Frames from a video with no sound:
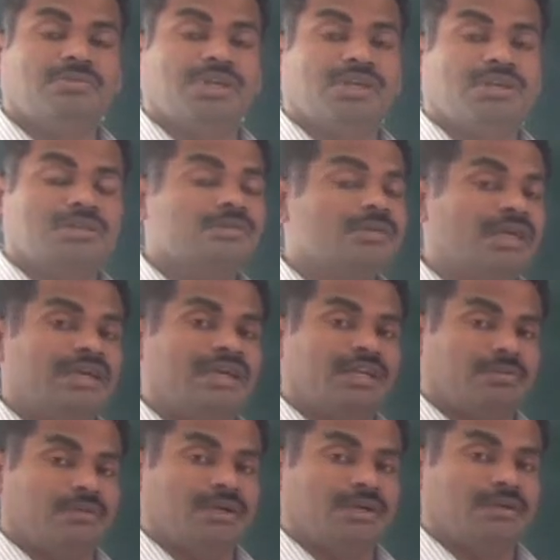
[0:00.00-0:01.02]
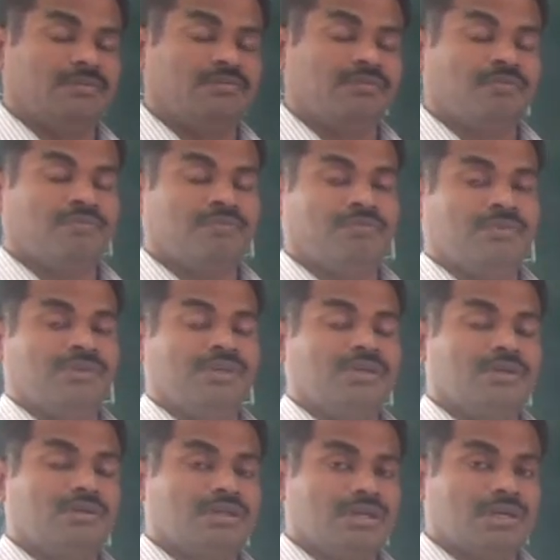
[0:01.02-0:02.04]
because of the electric field.
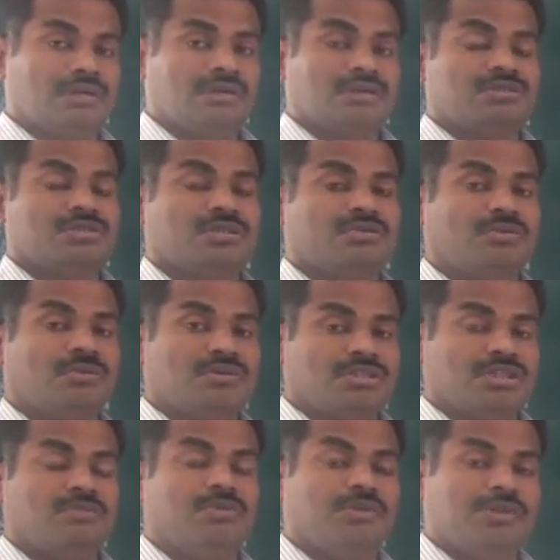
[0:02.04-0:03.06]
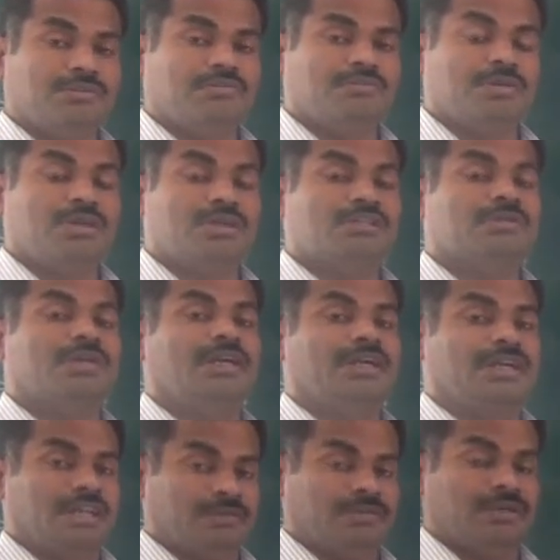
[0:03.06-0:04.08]
Here the electrons or holes are moving because of the
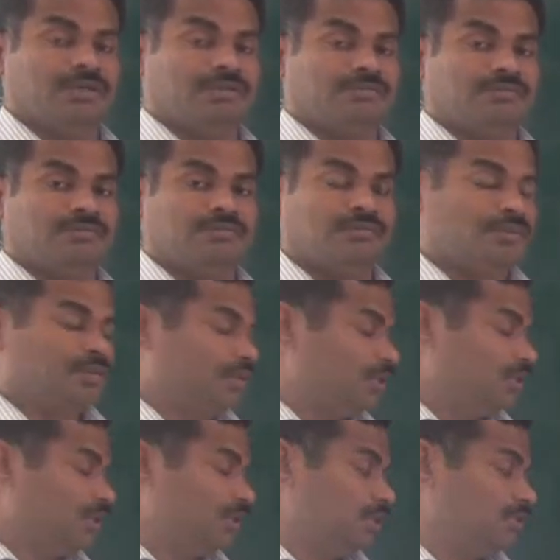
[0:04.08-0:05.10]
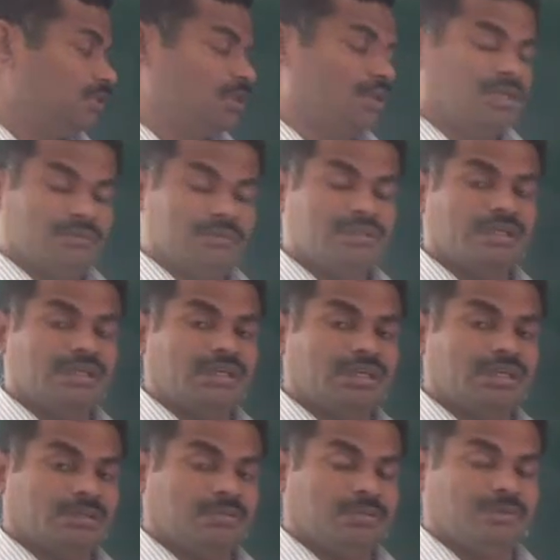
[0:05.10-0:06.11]
electric field. Here you are not having an
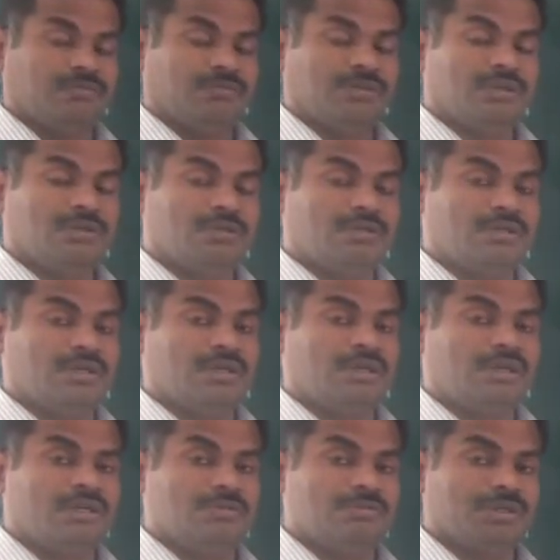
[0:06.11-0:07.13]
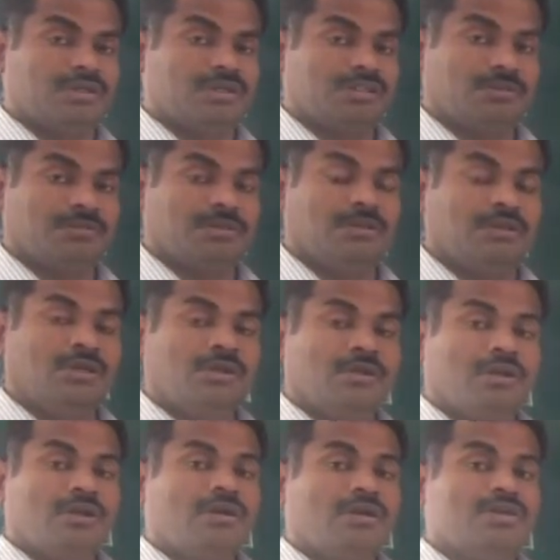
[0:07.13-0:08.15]
electric field. Here the current is because of
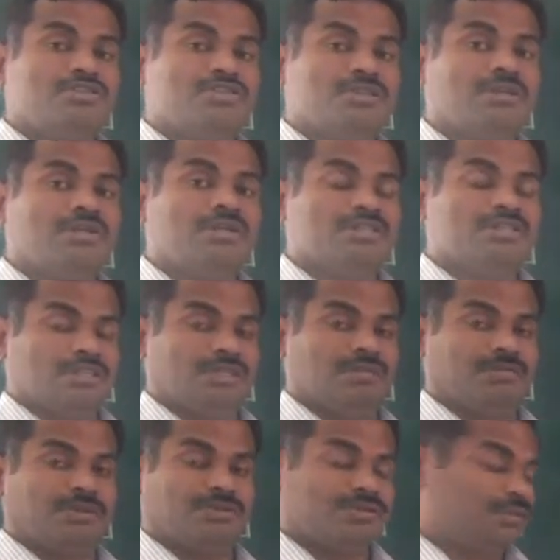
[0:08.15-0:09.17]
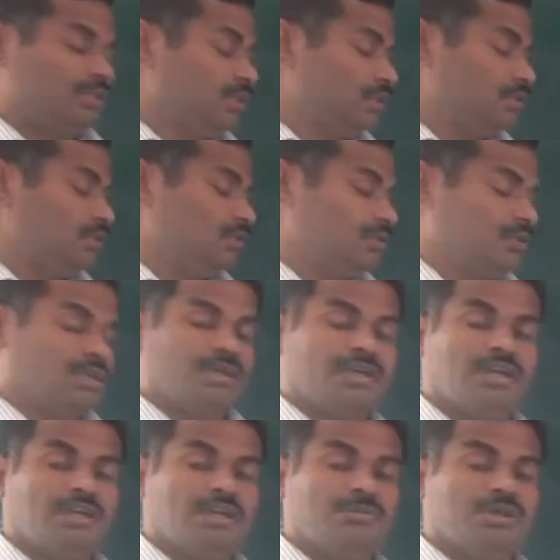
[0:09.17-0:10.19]
the concentration difference. Here the
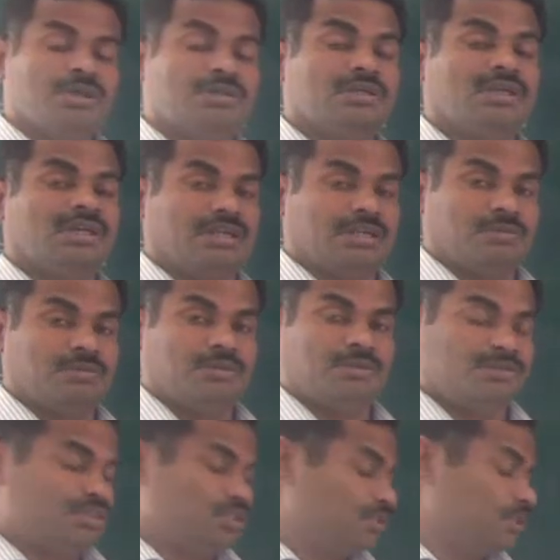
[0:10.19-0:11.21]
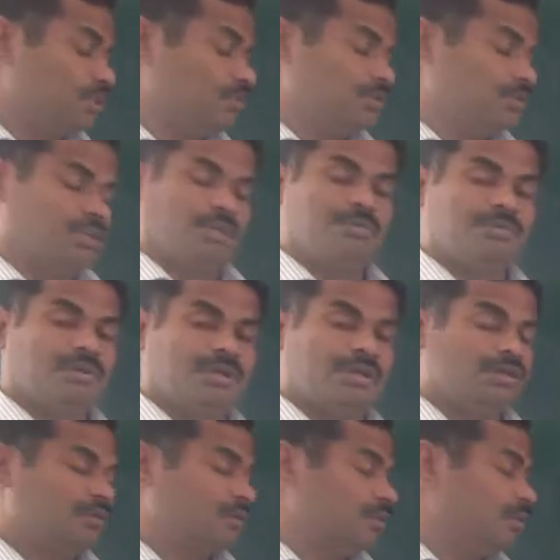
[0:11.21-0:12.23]
current is because of the electric field. This is nothing but drift
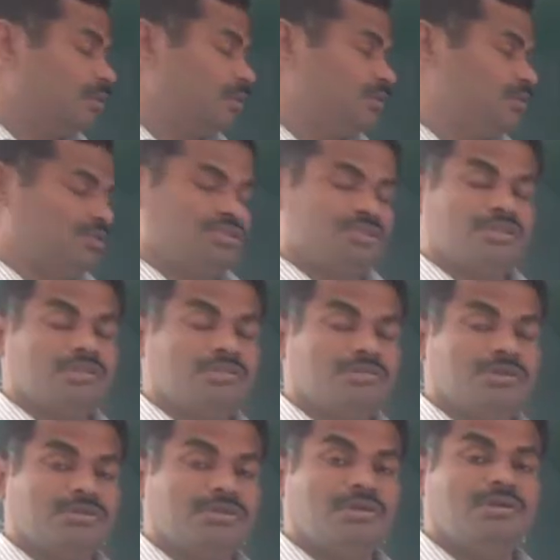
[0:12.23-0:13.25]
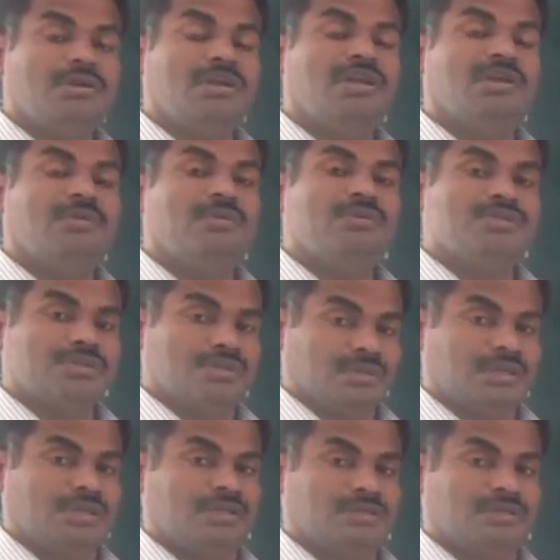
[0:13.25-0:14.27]
current. This is nothing but the diffusion
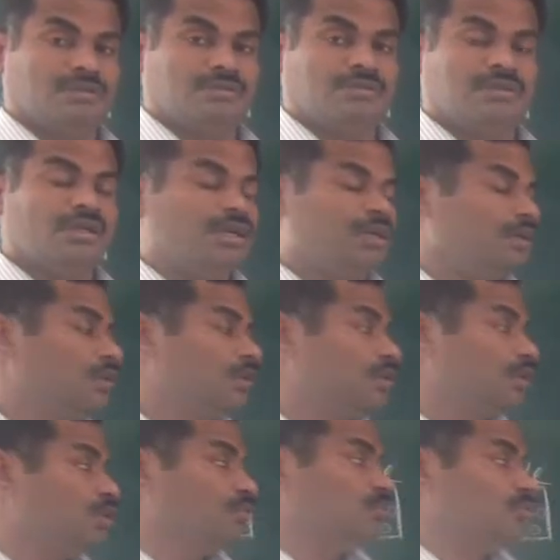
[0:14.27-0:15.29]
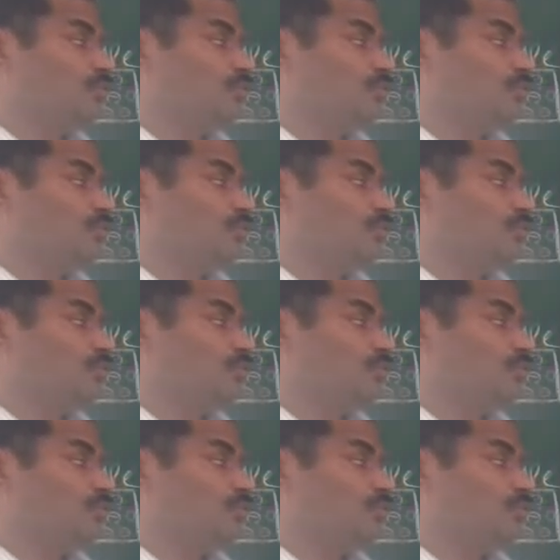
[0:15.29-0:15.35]
current. And now